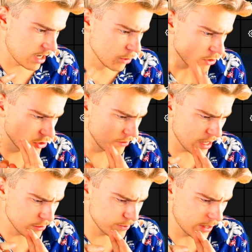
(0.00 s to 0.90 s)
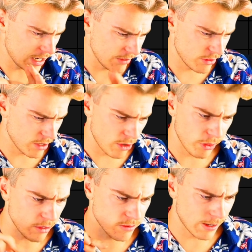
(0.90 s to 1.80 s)
I'm not sure if that was part of... I don't
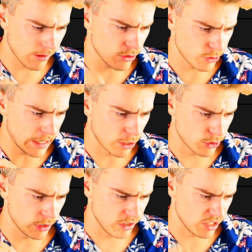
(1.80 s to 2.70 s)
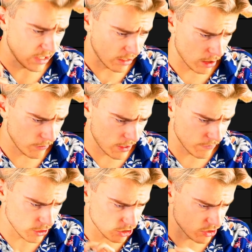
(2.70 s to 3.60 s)
think that was part of the Draco trilogy, another
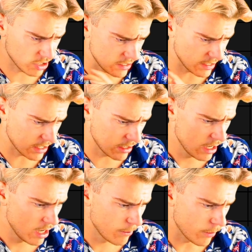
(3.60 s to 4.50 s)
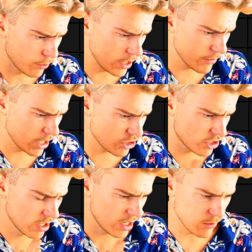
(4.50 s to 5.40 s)
fanfiction she did. But pretty
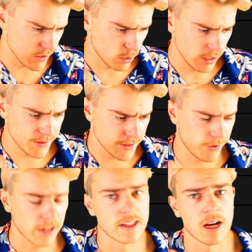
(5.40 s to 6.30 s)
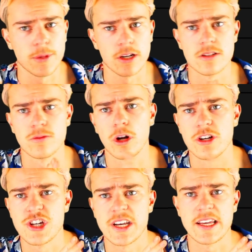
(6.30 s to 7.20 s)
much, it was all that was fucked up because Ron
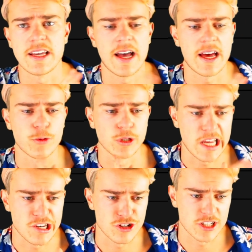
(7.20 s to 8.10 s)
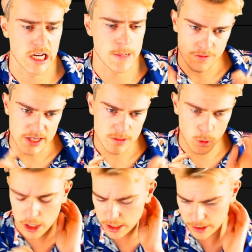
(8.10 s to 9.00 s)
and Ginny had a relationship. This
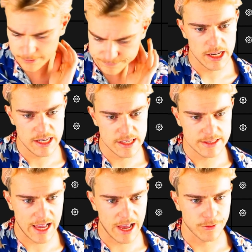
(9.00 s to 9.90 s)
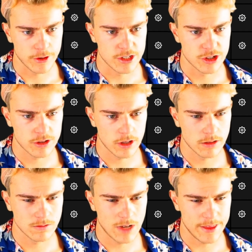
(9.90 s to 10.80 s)
one is average,
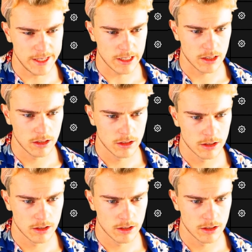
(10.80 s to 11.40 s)
I think.